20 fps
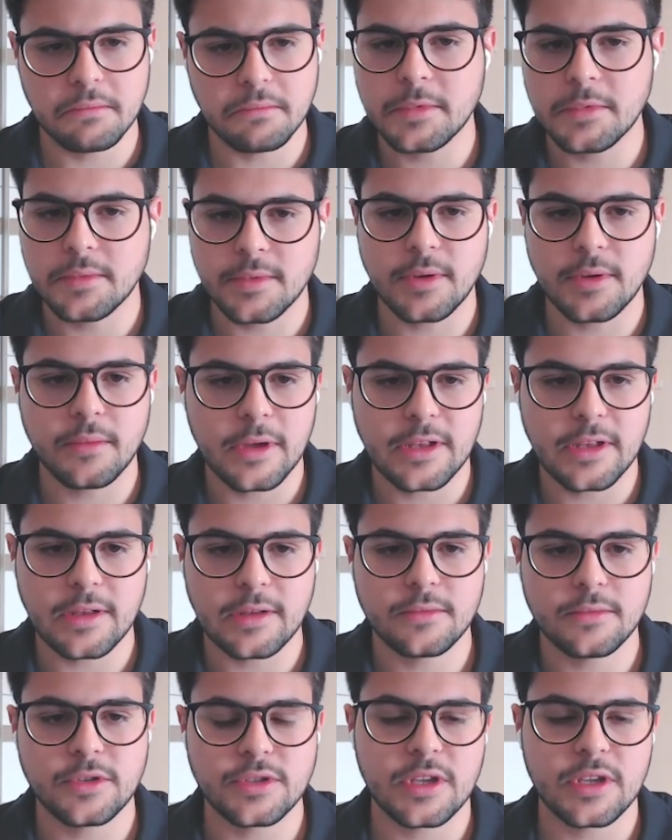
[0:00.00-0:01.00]
you know uh,
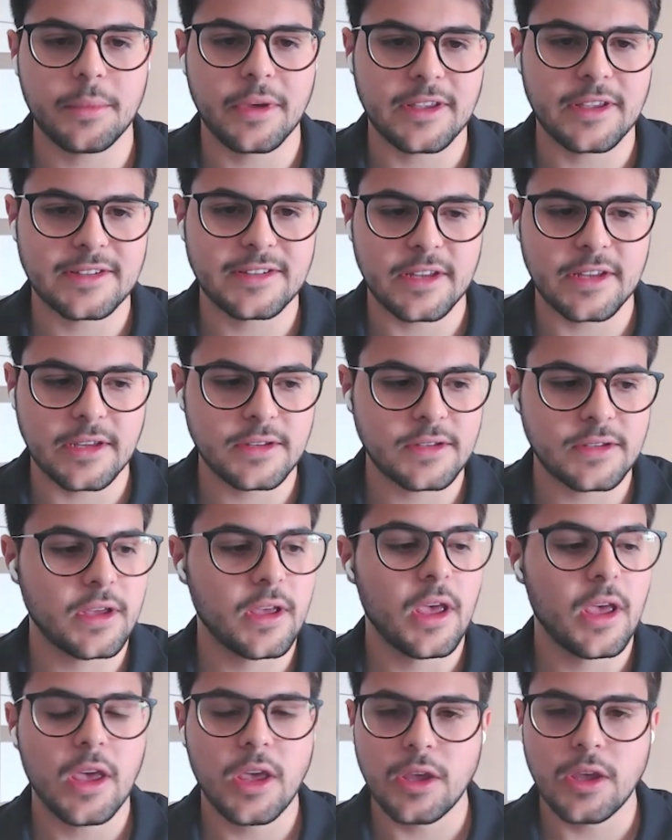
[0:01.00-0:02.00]
to some extent
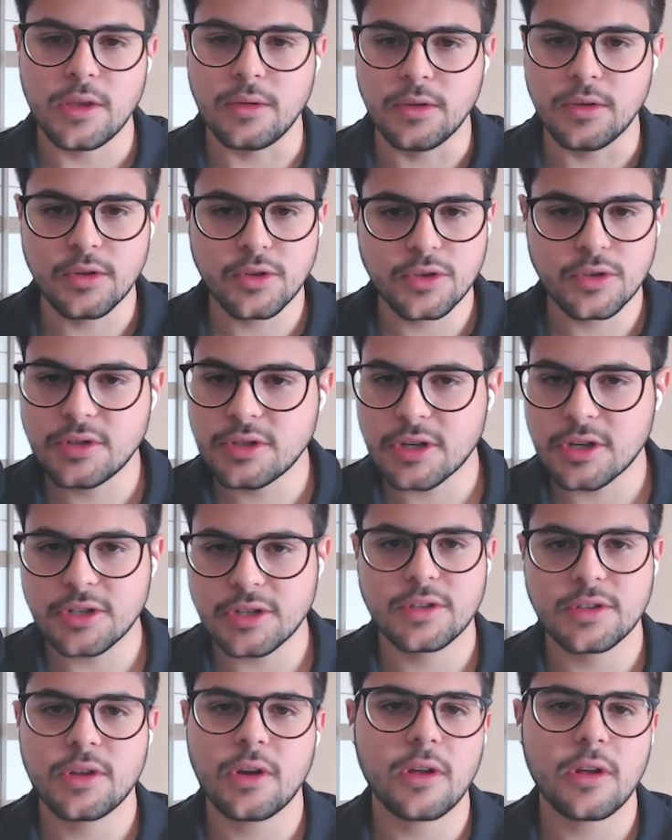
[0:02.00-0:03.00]
you should charge
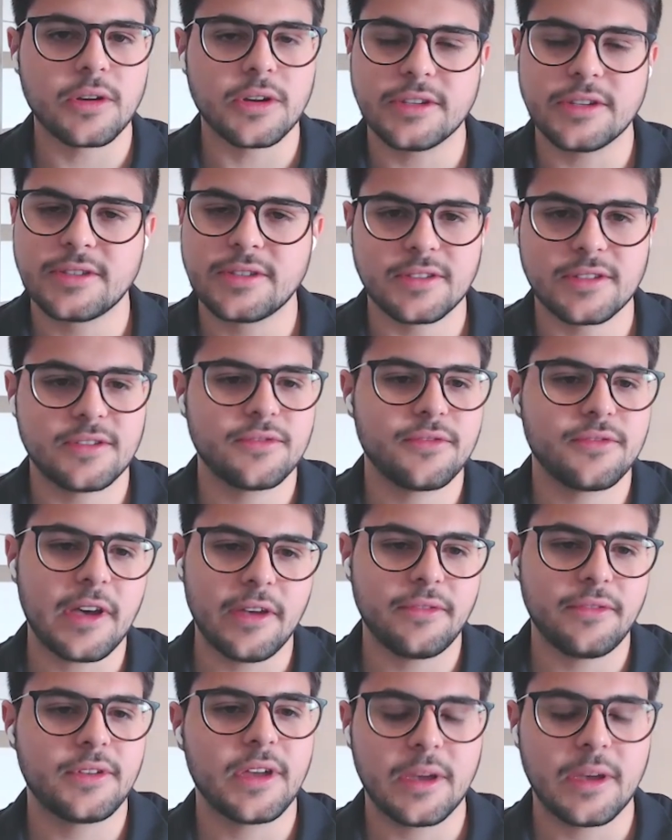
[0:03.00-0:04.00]
in dollars it's, it's
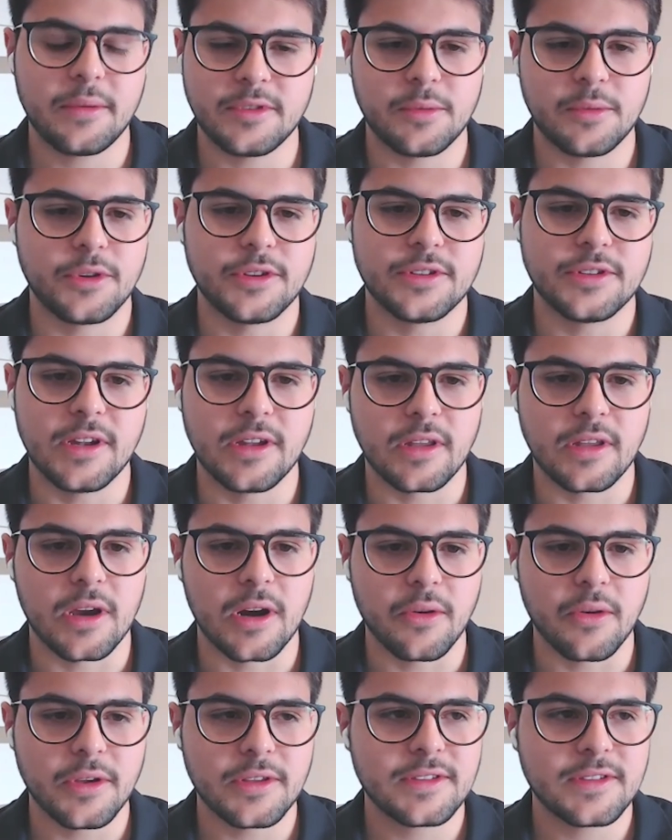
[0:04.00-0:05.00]
five times the brazilian
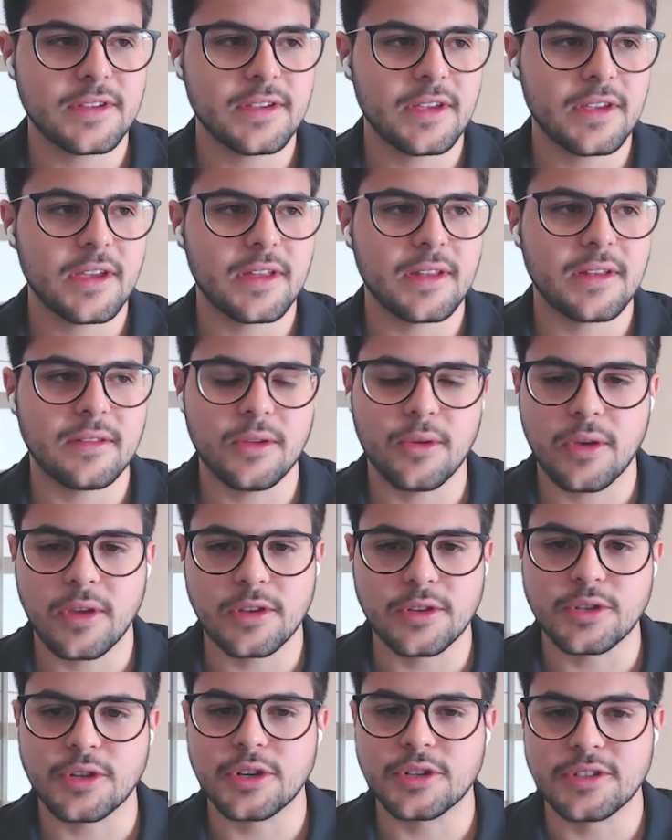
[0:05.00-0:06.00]
currency and you can
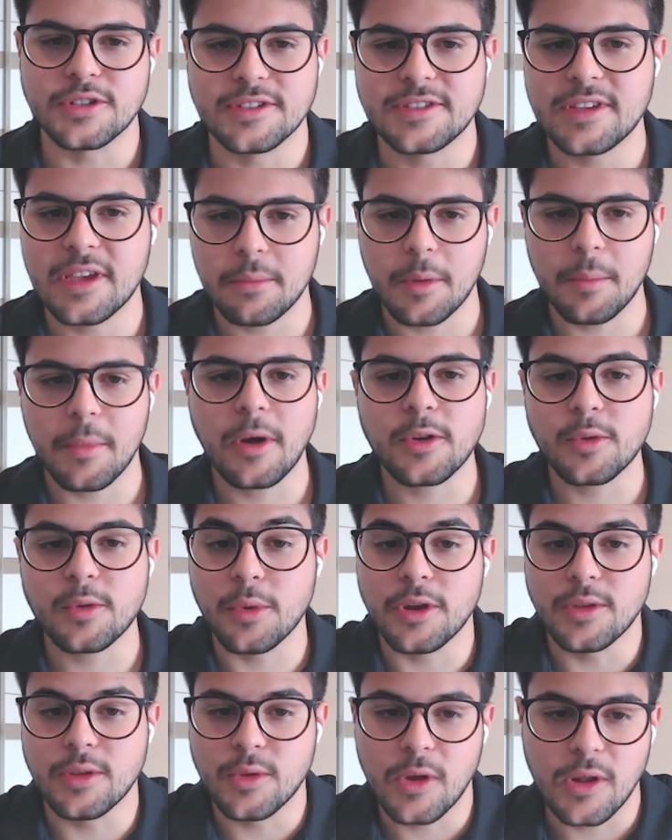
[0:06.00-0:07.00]
charge the same amount
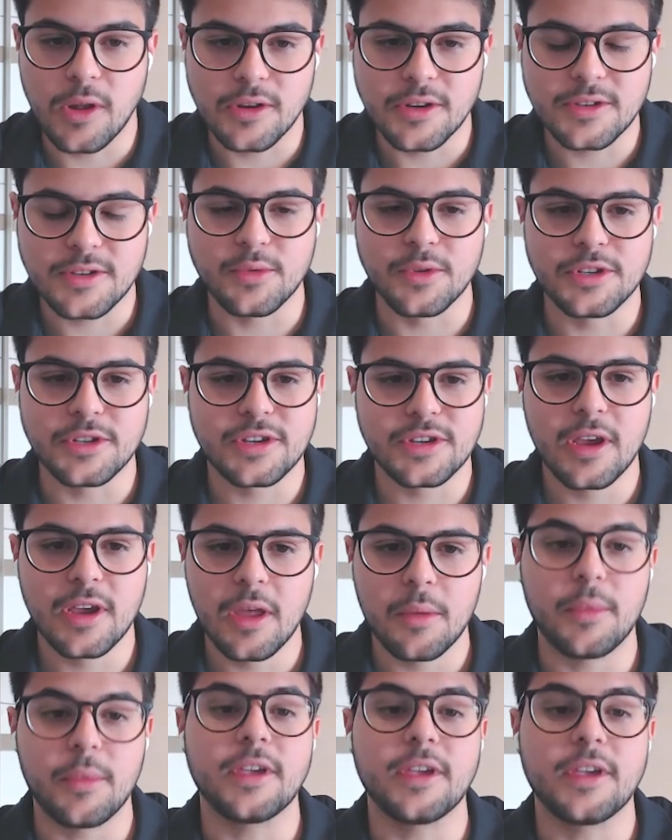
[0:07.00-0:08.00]
but in dollars which
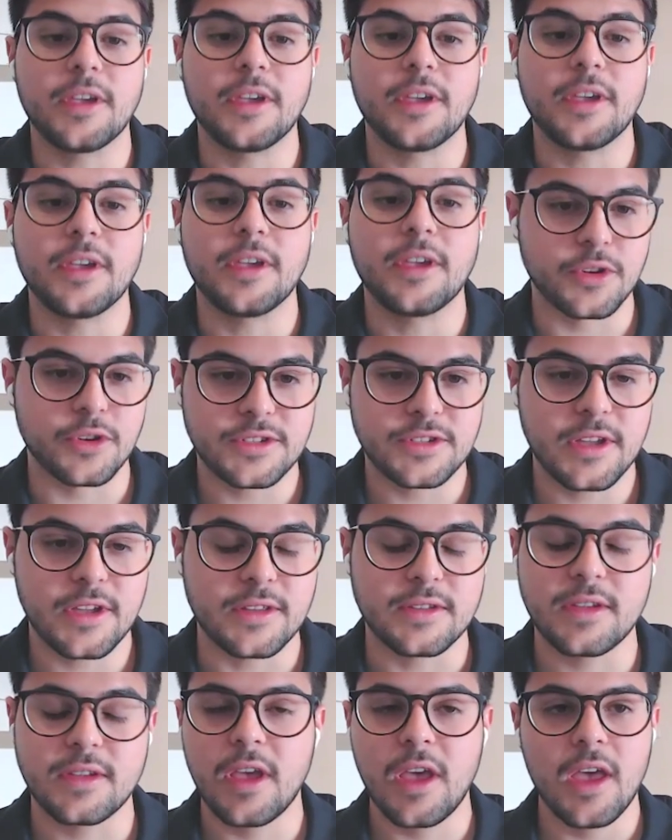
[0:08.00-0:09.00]
makes much more
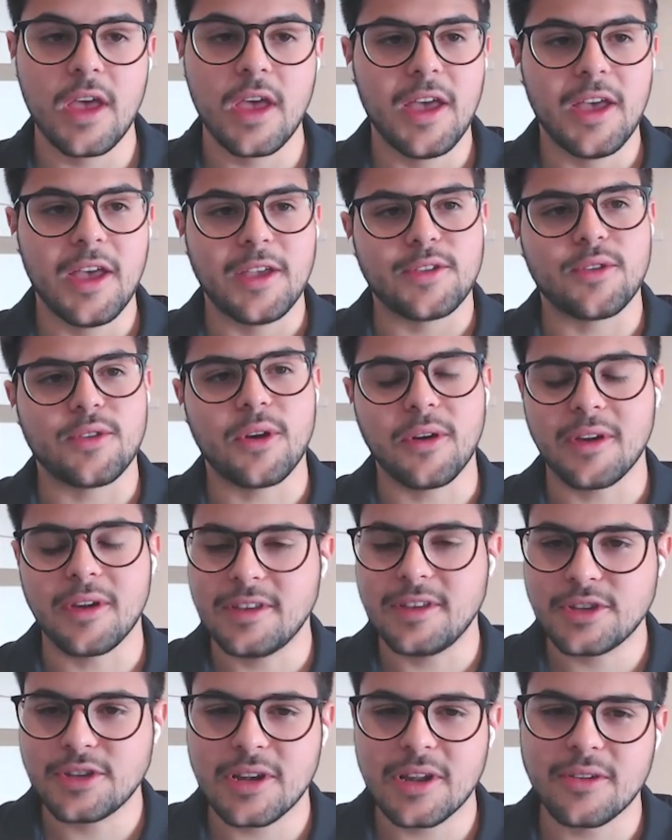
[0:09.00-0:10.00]
sense so
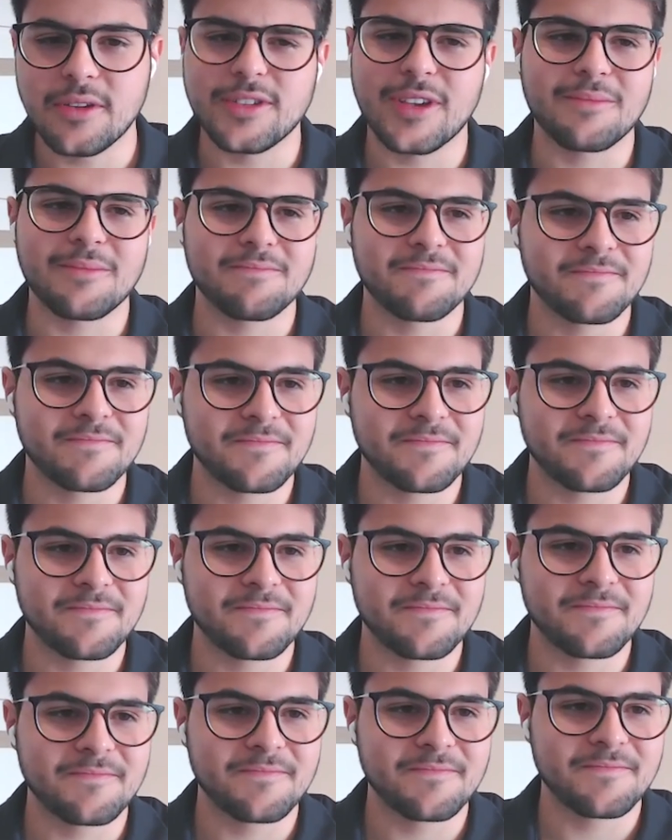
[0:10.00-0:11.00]
initially i was like
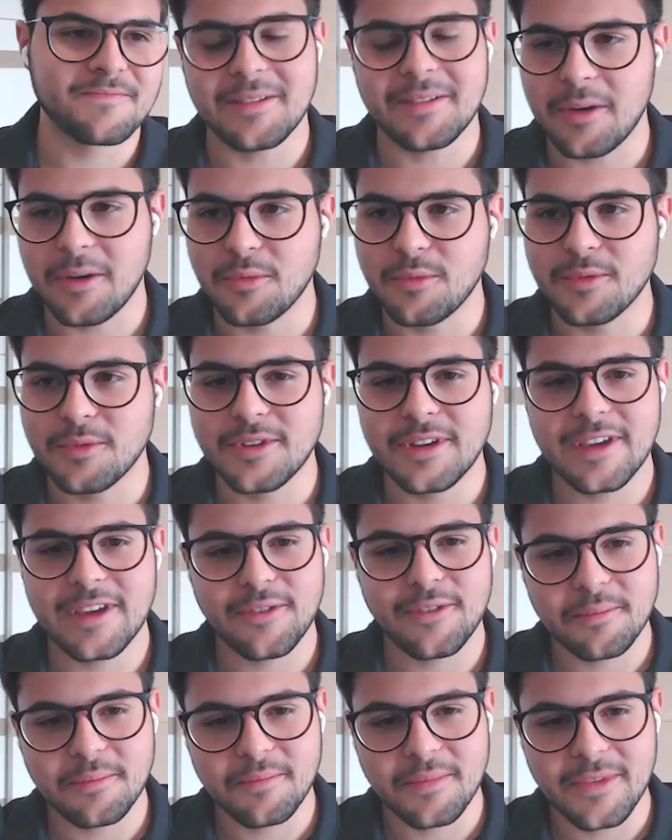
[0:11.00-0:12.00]
mm, I, I, would
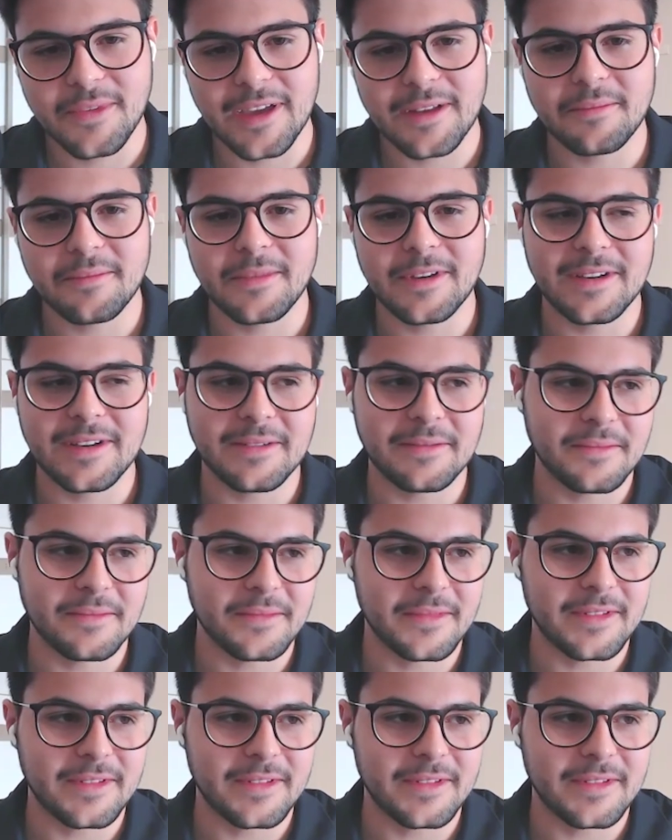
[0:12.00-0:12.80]
never get uh,